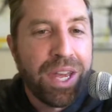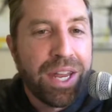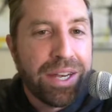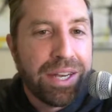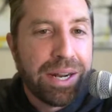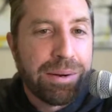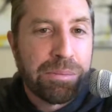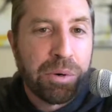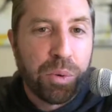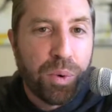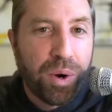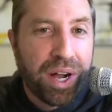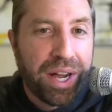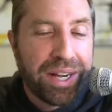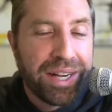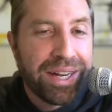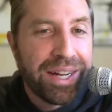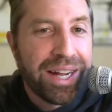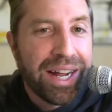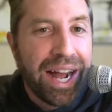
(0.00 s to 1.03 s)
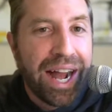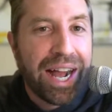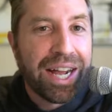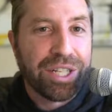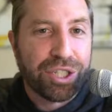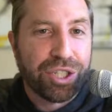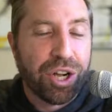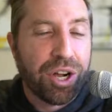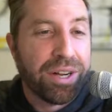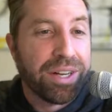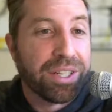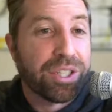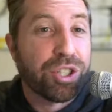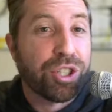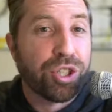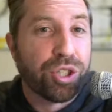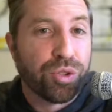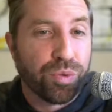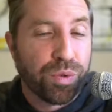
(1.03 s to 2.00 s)
Number one, I saw an
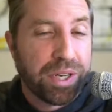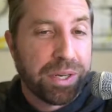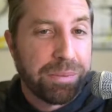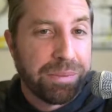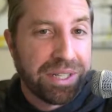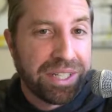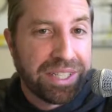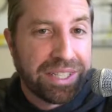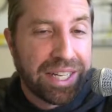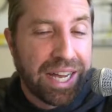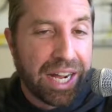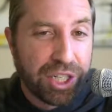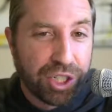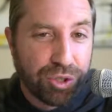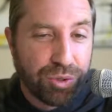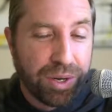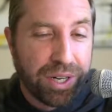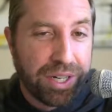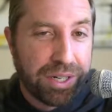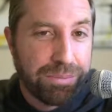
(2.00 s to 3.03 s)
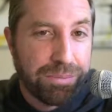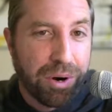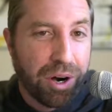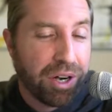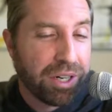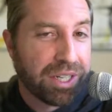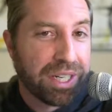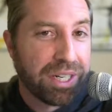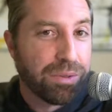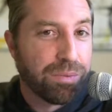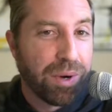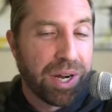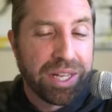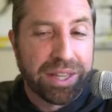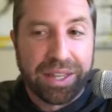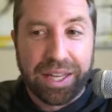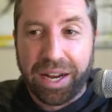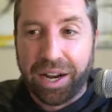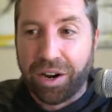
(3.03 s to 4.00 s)
extremely saturated market
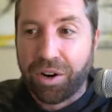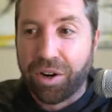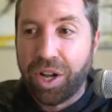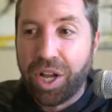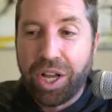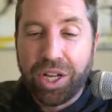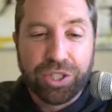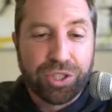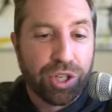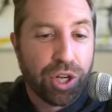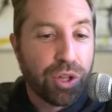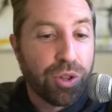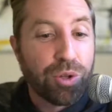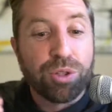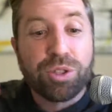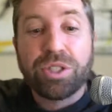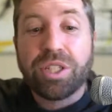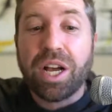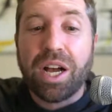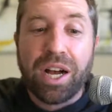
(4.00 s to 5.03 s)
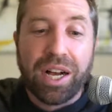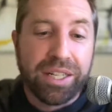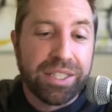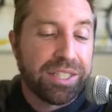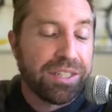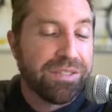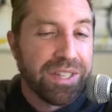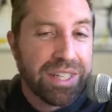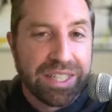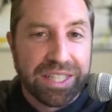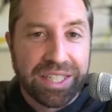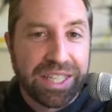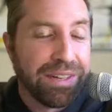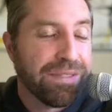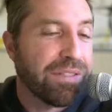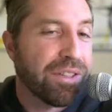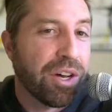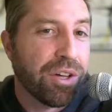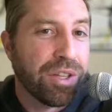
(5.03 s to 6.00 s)
right there. So there's tons of these, and
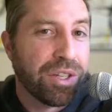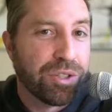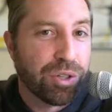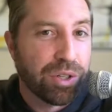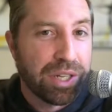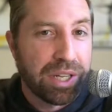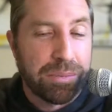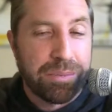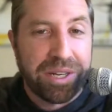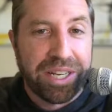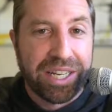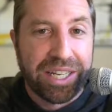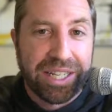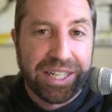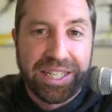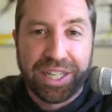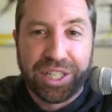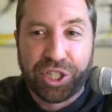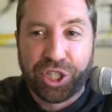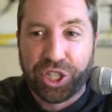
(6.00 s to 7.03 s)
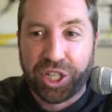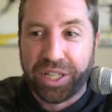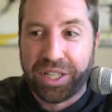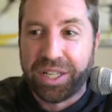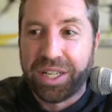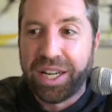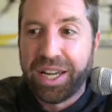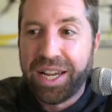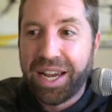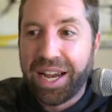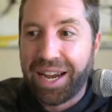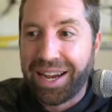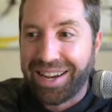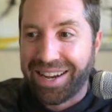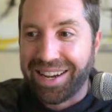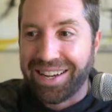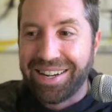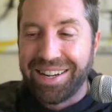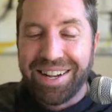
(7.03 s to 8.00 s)
even though these are limited edition,
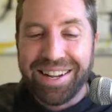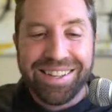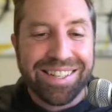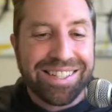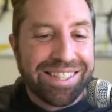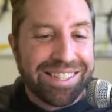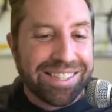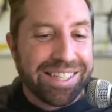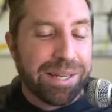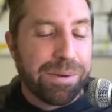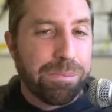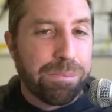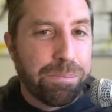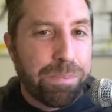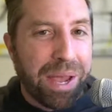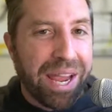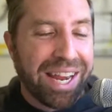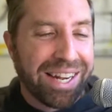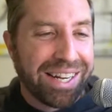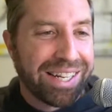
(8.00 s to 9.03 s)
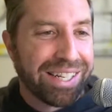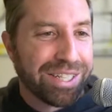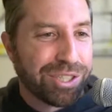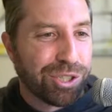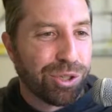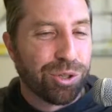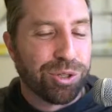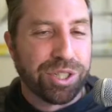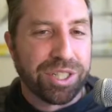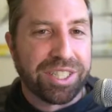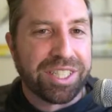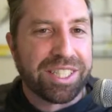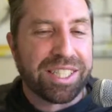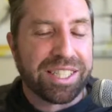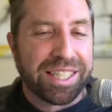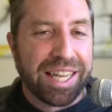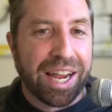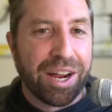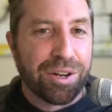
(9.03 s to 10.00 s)
this is in beta, so there's a
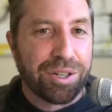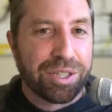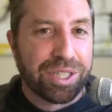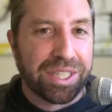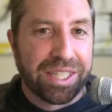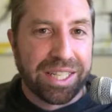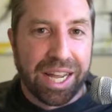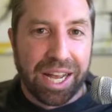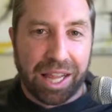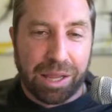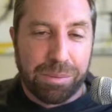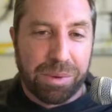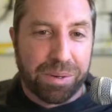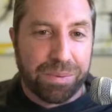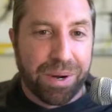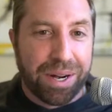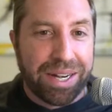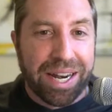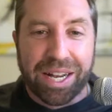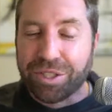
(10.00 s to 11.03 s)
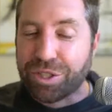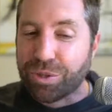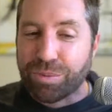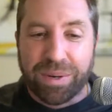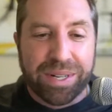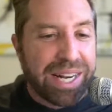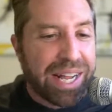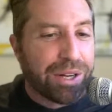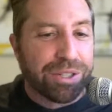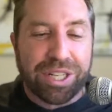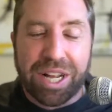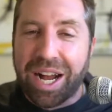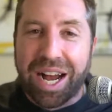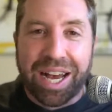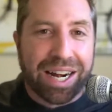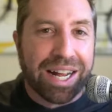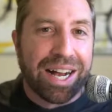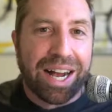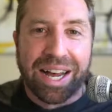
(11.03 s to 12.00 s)
scarcity element right now. So right now it's
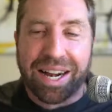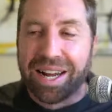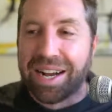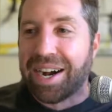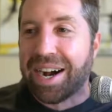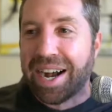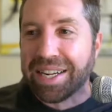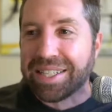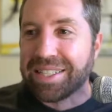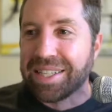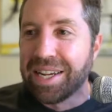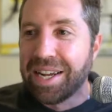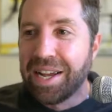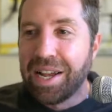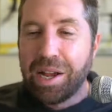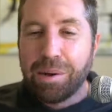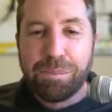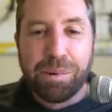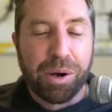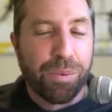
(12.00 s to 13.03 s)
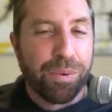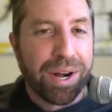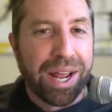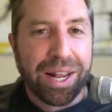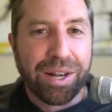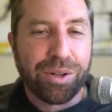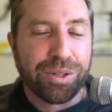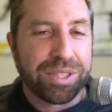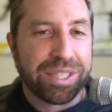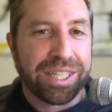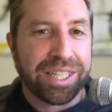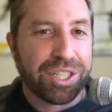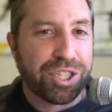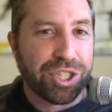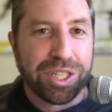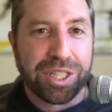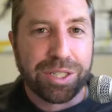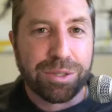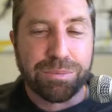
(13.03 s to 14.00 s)
hot, hot, hot. But when I looked at each
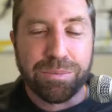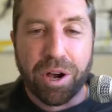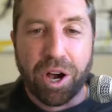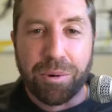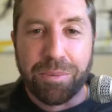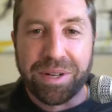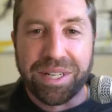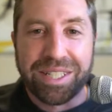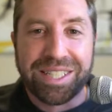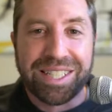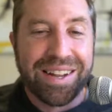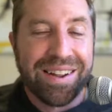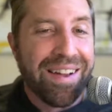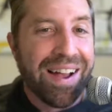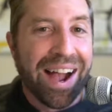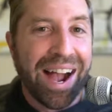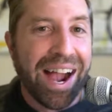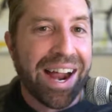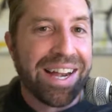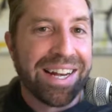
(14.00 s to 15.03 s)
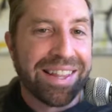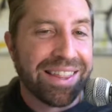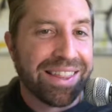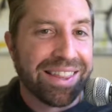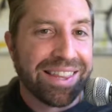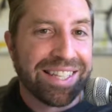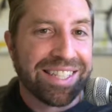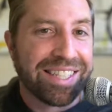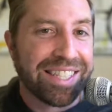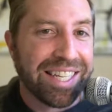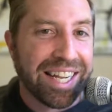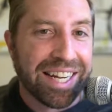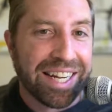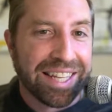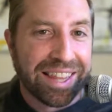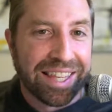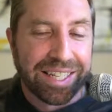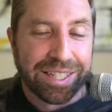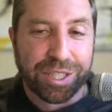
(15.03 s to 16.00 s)
of these moments, I didn't see
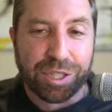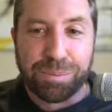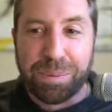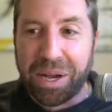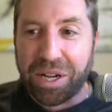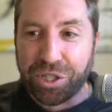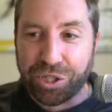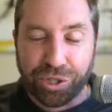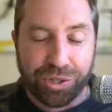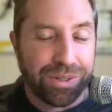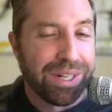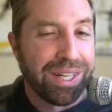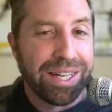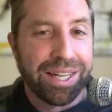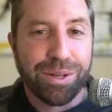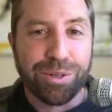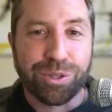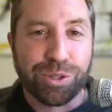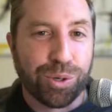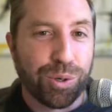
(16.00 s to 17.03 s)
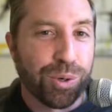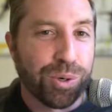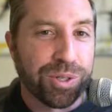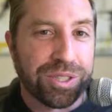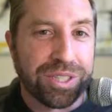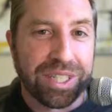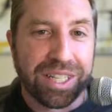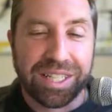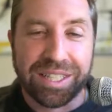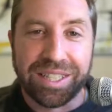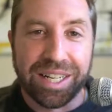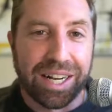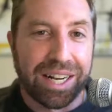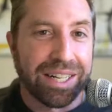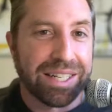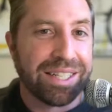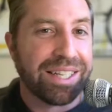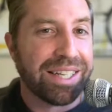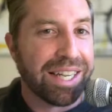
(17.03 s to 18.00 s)
anything special. It was cool to see a
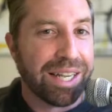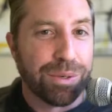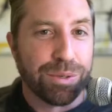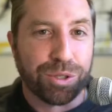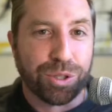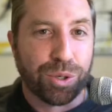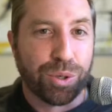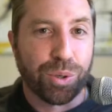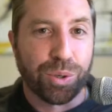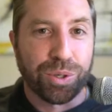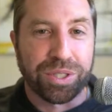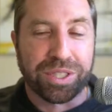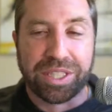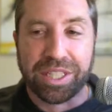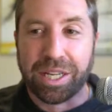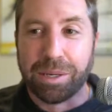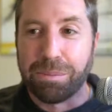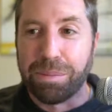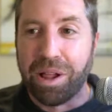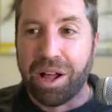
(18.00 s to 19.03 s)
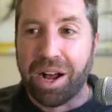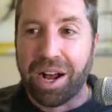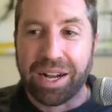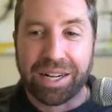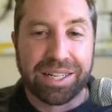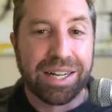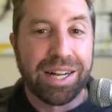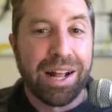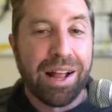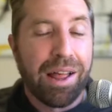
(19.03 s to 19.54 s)
dunk. It was cool to see a block.